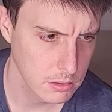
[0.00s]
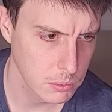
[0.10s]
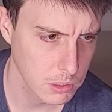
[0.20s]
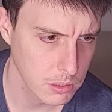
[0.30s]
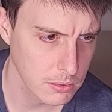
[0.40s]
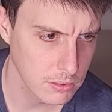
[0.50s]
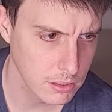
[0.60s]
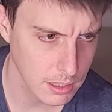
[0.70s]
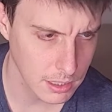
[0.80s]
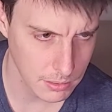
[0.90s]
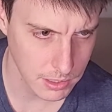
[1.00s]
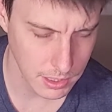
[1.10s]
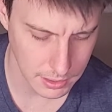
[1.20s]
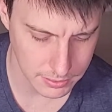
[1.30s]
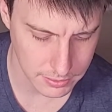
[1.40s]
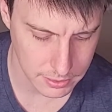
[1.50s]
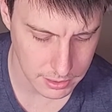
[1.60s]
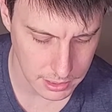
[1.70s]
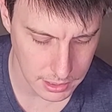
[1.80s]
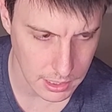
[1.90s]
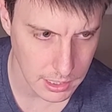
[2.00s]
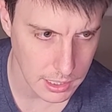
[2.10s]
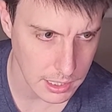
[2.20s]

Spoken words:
So we could still have STR.